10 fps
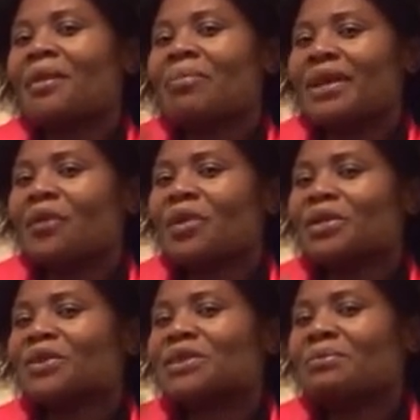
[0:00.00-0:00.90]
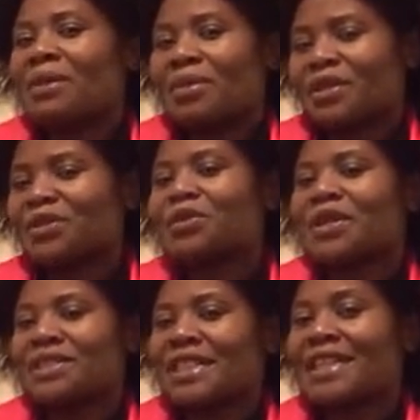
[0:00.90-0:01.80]
But I went to Zimbabwe in
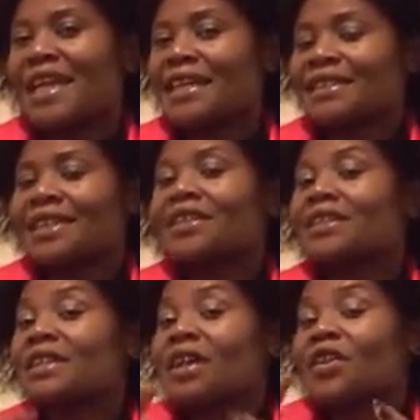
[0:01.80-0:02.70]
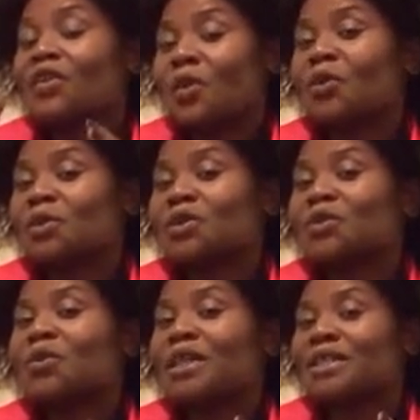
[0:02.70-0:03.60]
2008, and
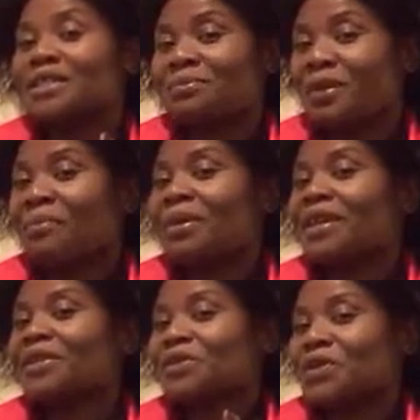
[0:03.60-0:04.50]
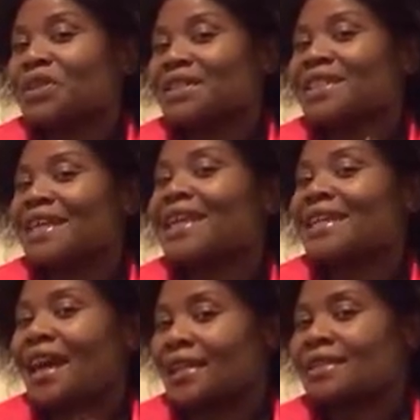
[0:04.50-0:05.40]
those who were in Zimbabwe in
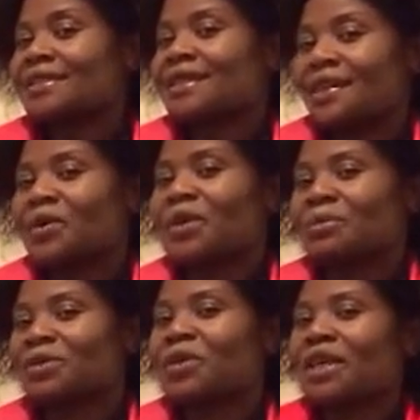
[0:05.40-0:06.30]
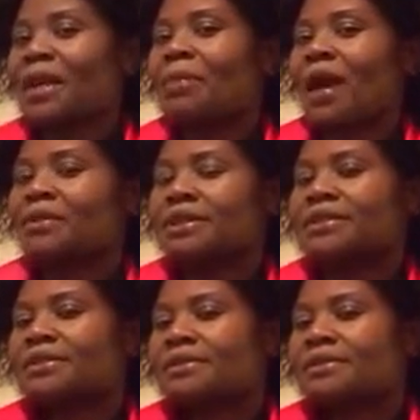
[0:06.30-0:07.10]
2008 understand what I'm talking about.